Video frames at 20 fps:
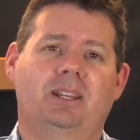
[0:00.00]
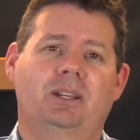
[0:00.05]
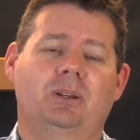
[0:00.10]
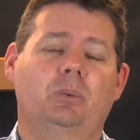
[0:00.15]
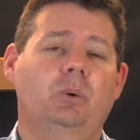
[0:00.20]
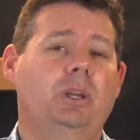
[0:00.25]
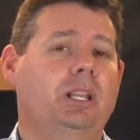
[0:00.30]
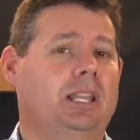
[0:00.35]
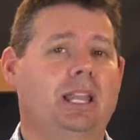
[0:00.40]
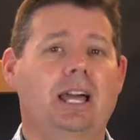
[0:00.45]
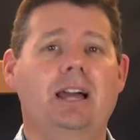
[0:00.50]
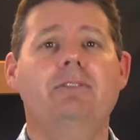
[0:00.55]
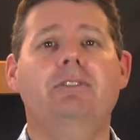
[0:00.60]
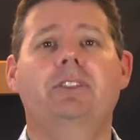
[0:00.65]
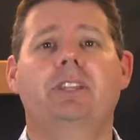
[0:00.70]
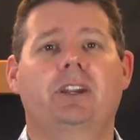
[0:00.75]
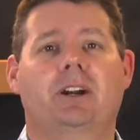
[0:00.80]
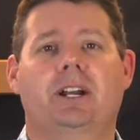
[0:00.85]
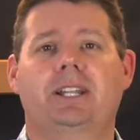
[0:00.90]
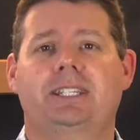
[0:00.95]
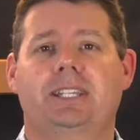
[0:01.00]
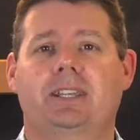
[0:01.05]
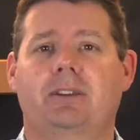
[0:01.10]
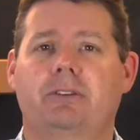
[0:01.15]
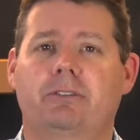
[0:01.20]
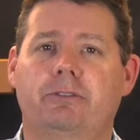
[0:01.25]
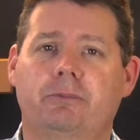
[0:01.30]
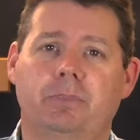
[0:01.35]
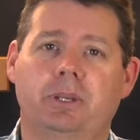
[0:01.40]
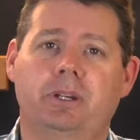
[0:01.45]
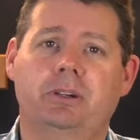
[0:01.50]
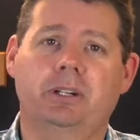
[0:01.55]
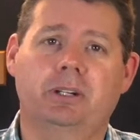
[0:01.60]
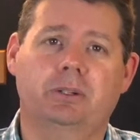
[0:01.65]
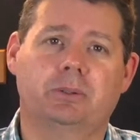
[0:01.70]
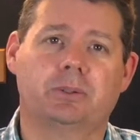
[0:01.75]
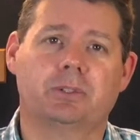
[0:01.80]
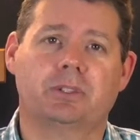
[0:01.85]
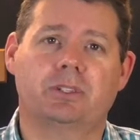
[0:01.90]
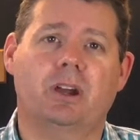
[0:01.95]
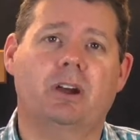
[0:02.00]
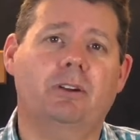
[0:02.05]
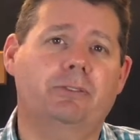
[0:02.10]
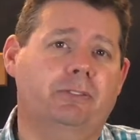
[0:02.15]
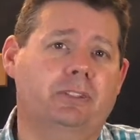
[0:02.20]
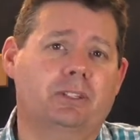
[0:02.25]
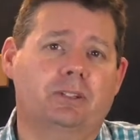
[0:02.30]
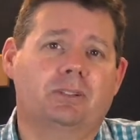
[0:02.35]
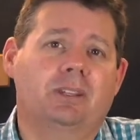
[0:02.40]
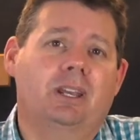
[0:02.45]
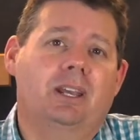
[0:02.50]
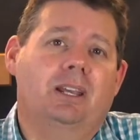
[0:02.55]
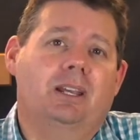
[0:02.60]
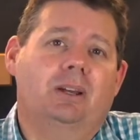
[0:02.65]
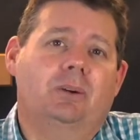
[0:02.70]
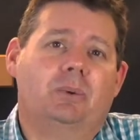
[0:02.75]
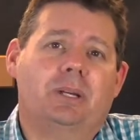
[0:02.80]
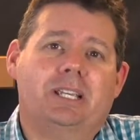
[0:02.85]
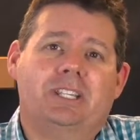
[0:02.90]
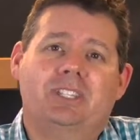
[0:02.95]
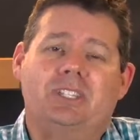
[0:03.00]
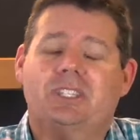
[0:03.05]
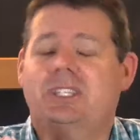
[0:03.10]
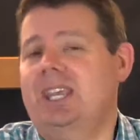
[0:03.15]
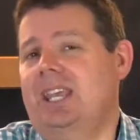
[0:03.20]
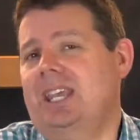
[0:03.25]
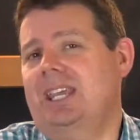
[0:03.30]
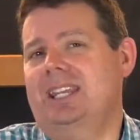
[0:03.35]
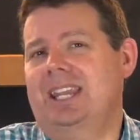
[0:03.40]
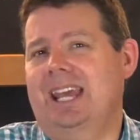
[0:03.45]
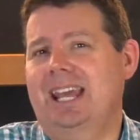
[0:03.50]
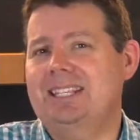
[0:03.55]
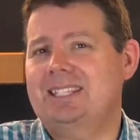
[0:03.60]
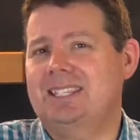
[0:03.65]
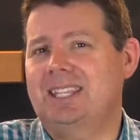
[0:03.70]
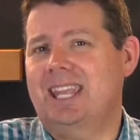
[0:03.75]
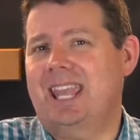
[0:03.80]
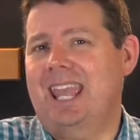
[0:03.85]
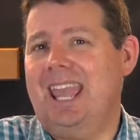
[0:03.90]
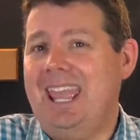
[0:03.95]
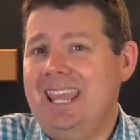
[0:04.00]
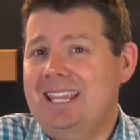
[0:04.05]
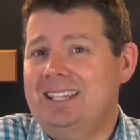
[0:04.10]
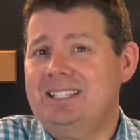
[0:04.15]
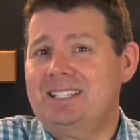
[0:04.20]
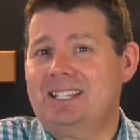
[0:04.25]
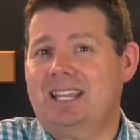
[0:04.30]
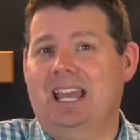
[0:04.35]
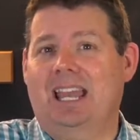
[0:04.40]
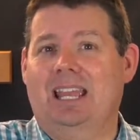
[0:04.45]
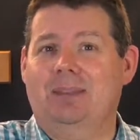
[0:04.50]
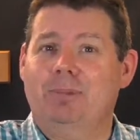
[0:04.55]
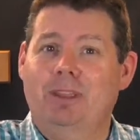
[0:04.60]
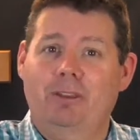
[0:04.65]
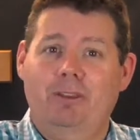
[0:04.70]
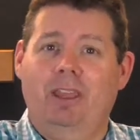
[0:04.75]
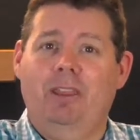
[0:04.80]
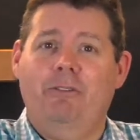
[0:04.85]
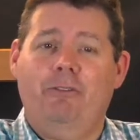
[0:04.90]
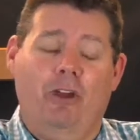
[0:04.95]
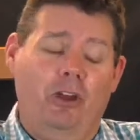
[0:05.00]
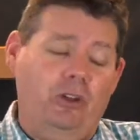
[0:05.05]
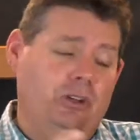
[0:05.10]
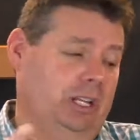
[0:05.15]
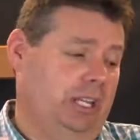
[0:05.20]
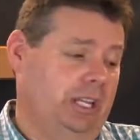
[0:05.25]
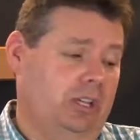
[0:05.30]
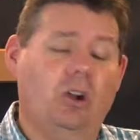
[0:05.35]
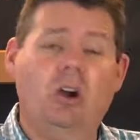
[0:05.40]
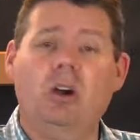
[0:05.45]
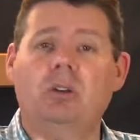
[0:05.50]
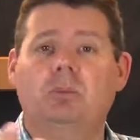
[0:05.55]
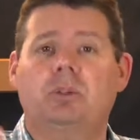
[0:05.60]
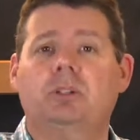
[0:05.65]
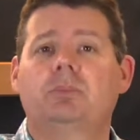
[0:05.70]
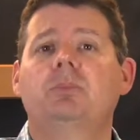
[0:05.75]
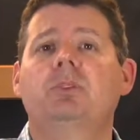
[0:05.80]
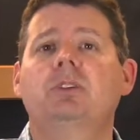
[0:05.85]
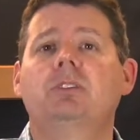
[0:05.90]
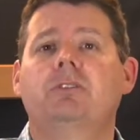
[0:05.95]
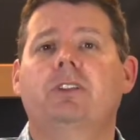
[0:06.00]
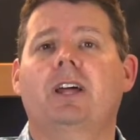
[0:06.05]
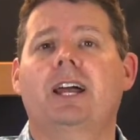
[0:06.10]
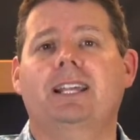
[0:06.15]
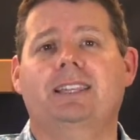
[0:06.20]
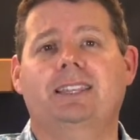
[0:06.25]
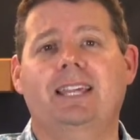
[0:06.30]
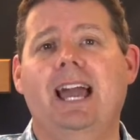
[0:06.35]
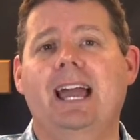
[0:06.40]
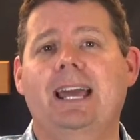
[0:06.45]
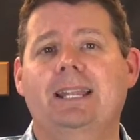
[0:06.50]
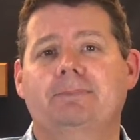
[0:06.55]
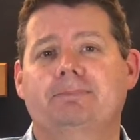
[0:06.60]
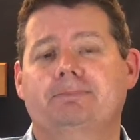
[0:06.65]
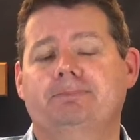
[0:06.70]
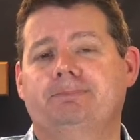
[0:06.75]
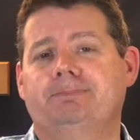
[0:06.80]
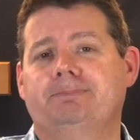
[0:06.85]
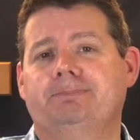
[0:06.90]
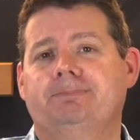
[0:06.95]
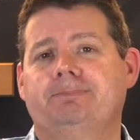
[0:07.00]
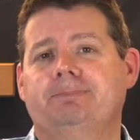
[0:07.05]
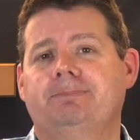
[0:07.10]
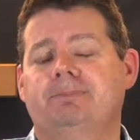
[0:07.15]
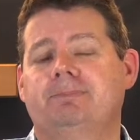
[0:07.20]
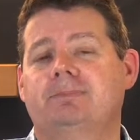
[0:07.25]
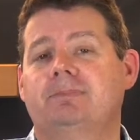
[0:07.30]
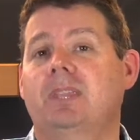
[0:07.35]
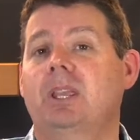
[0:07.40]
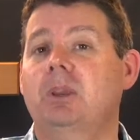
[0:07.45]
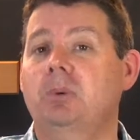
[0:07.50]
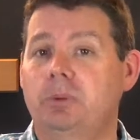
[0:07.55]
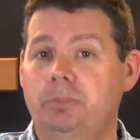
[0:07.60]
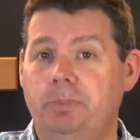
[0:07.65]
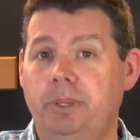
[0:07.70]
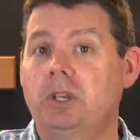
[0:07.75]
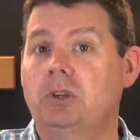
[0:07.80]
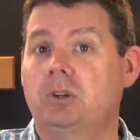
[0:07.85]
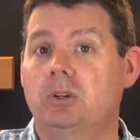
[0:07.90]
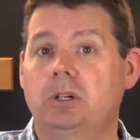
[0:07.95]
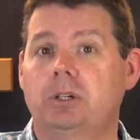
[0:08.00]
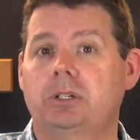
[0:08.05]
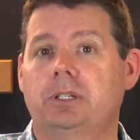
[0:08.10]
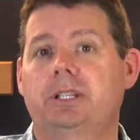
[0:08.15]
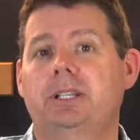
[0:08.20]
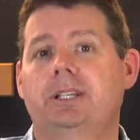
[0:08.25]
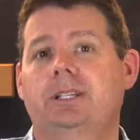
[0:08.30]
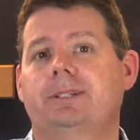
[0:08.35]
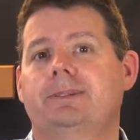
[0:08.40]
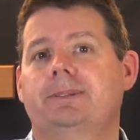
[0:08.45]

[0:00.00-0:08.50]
We love the idea of miracles. Often we see it as the end game. If only God would move like that, it would be good.